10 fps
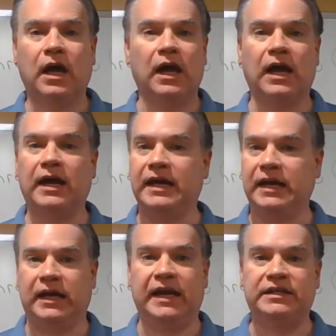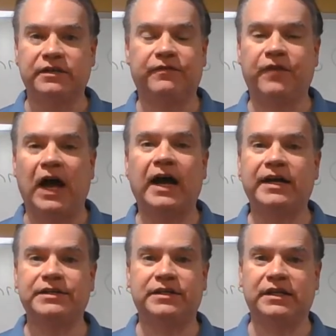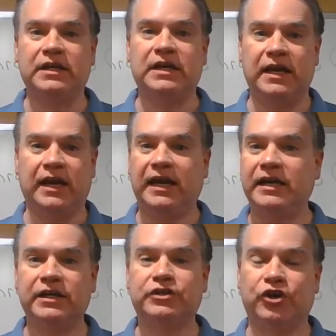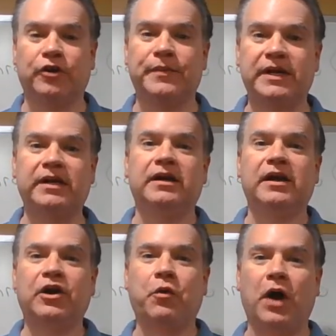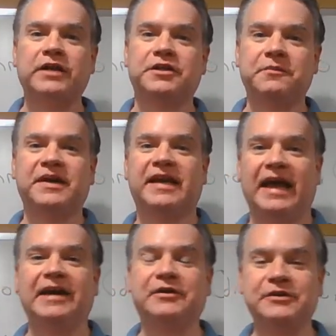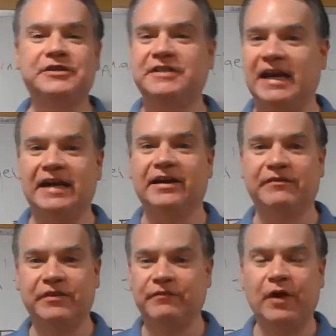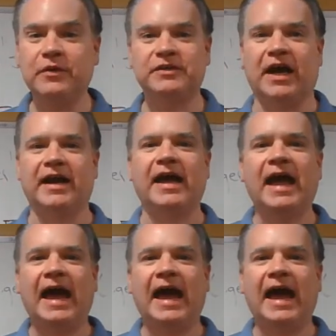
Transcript: It defies the indeterminate quantum mechanical state of the photon.